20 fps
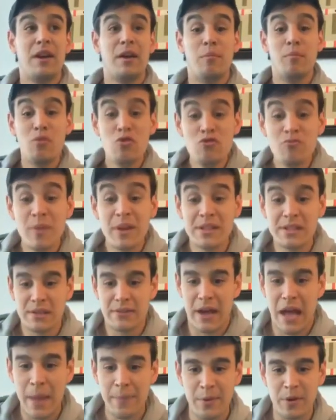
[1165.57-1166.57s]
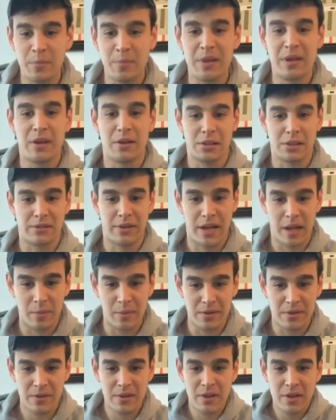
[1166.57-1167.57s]
movements have happened because of
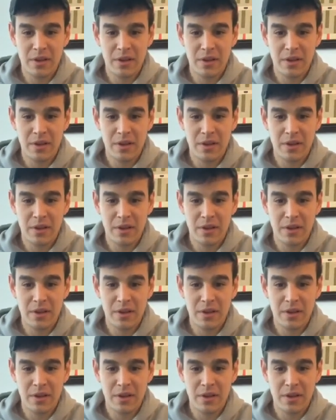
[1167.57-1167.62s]
habits.